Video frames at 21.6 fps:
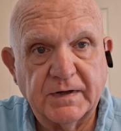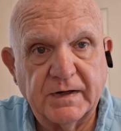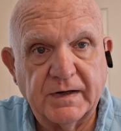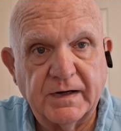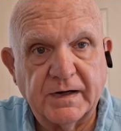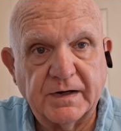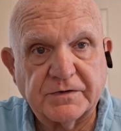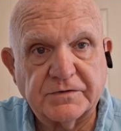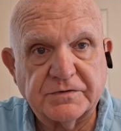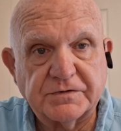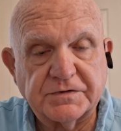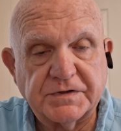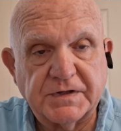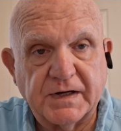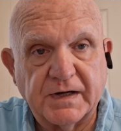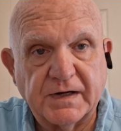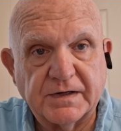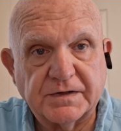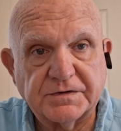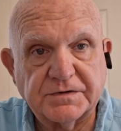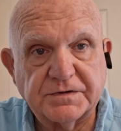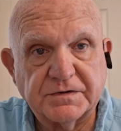
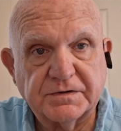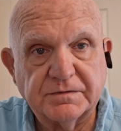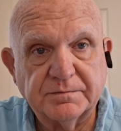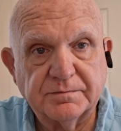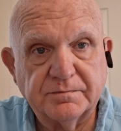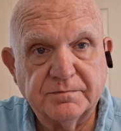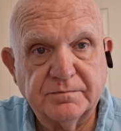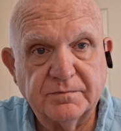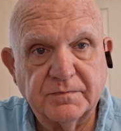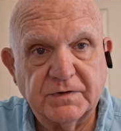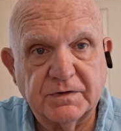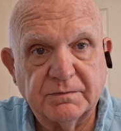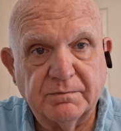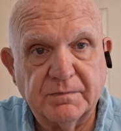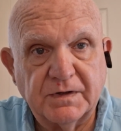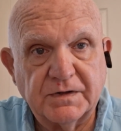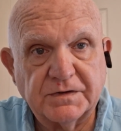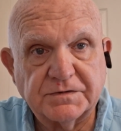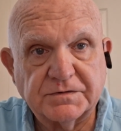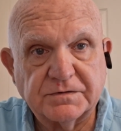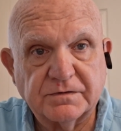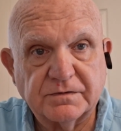exercise the, the
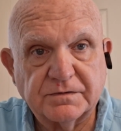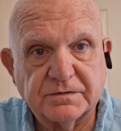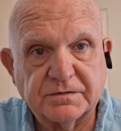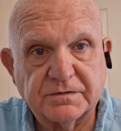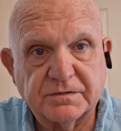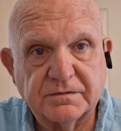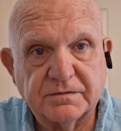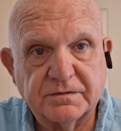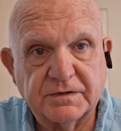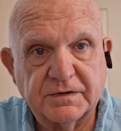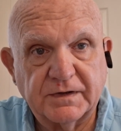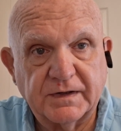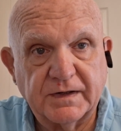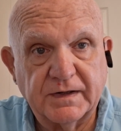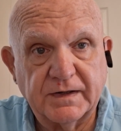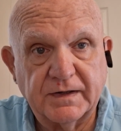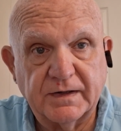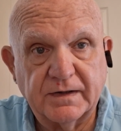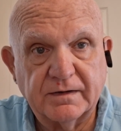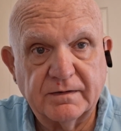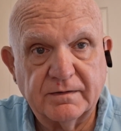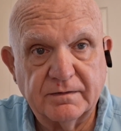muscles to get
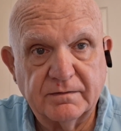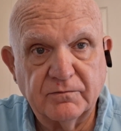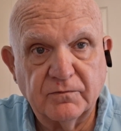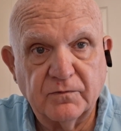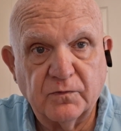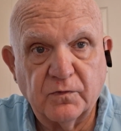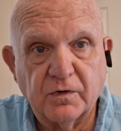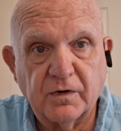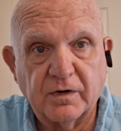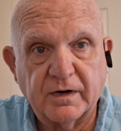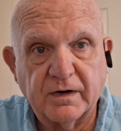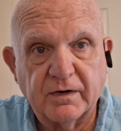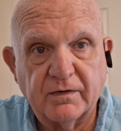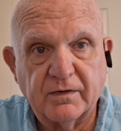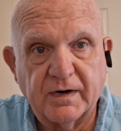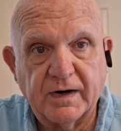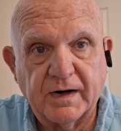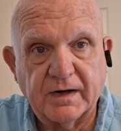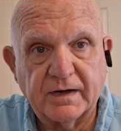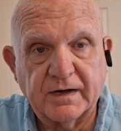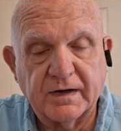it working right,